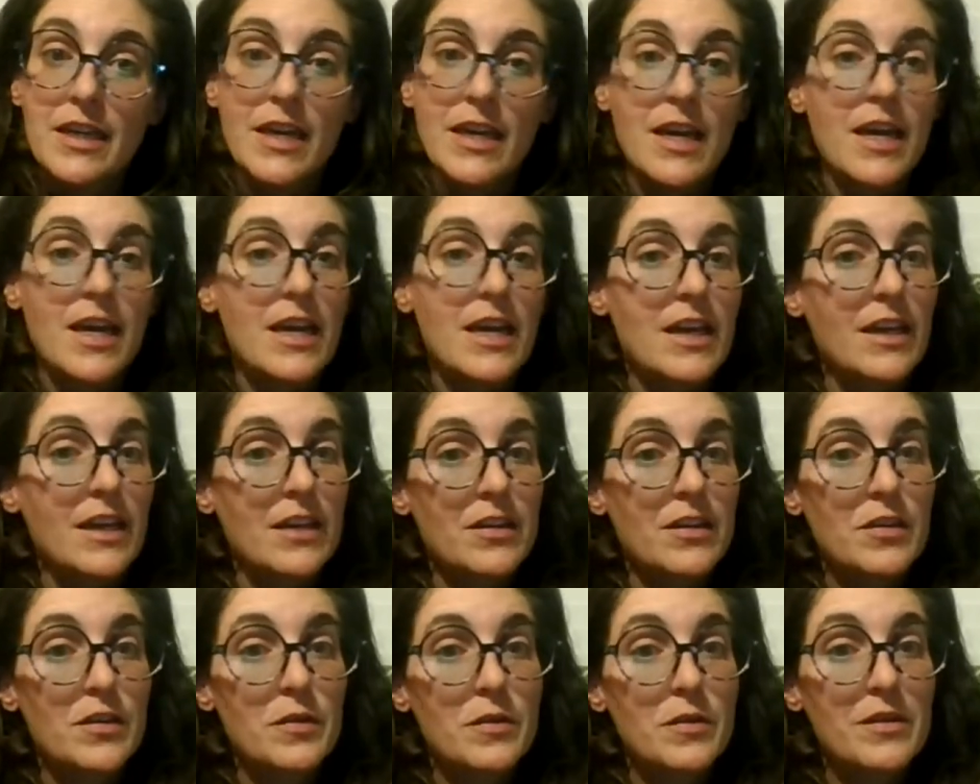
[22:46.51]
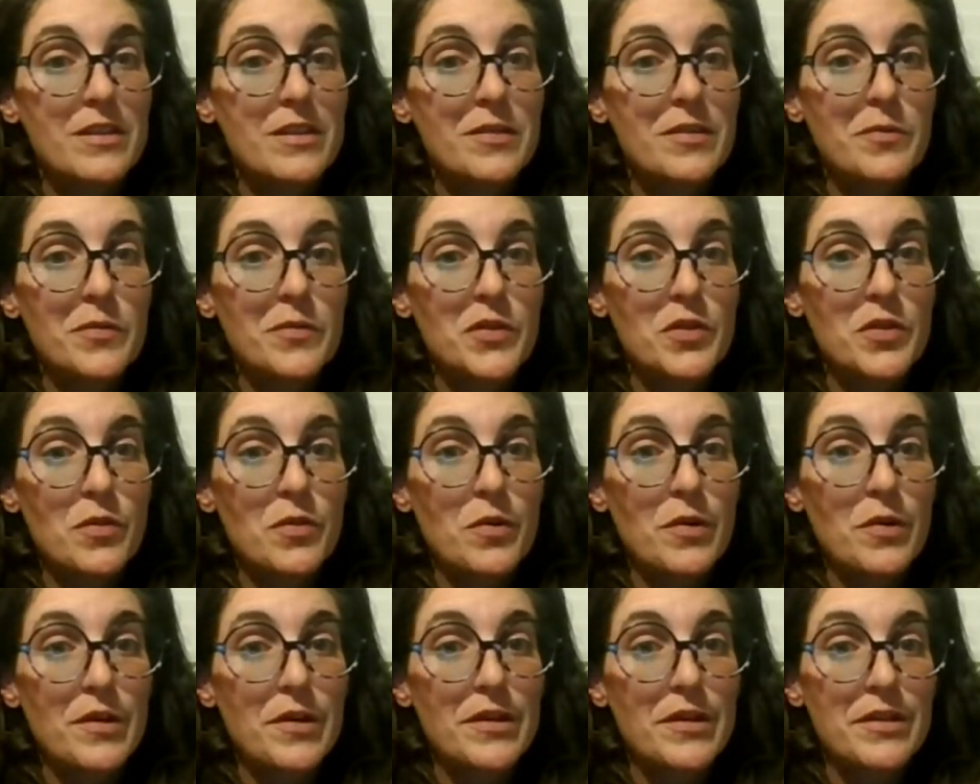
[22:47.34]
and doing some
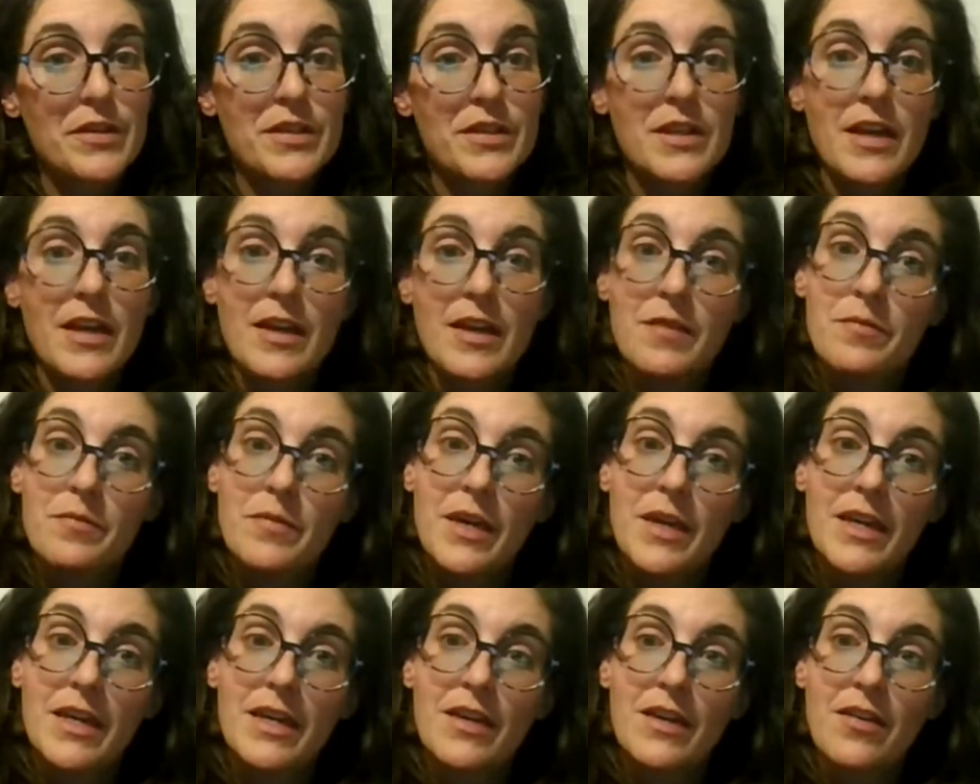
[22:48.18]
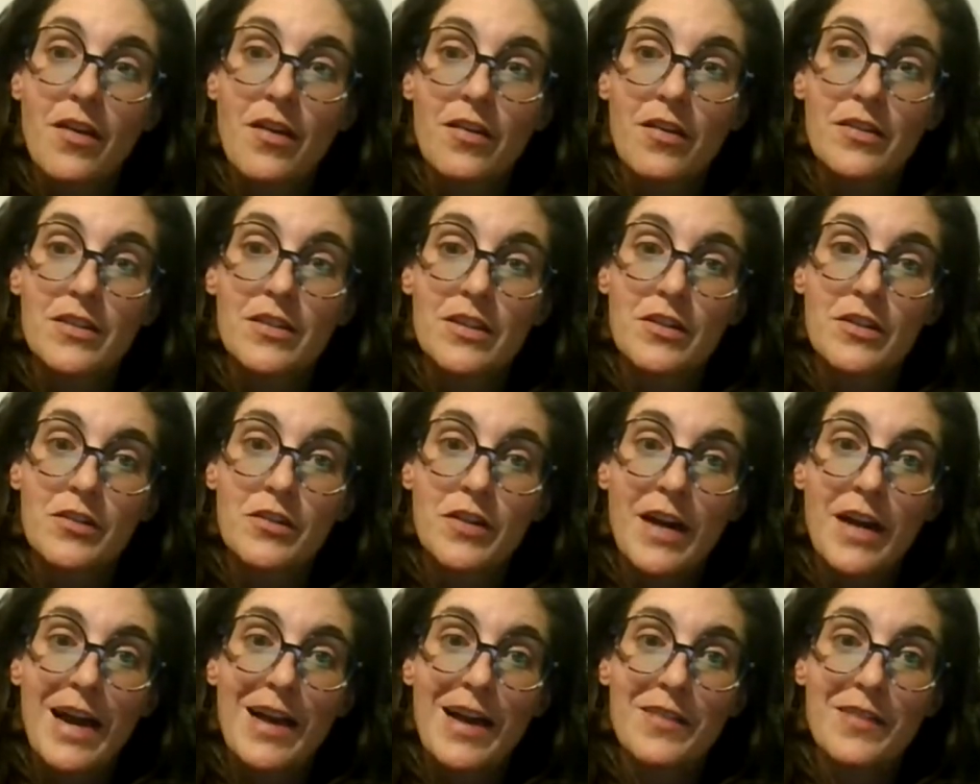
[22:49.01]
chores and making arts and
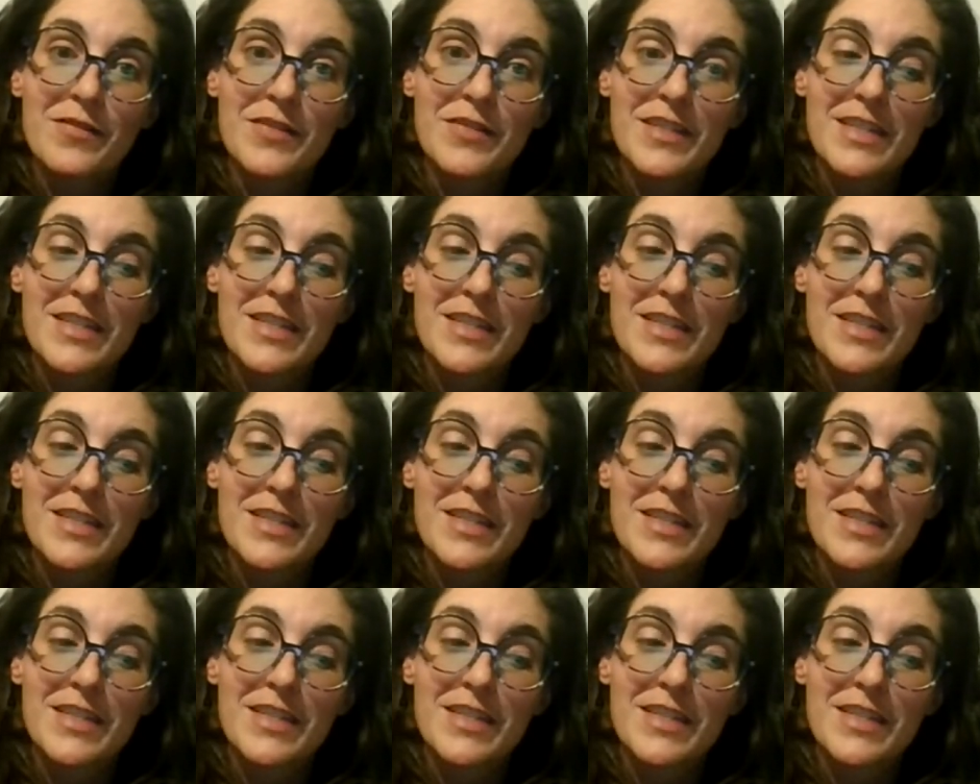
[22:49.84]
crafts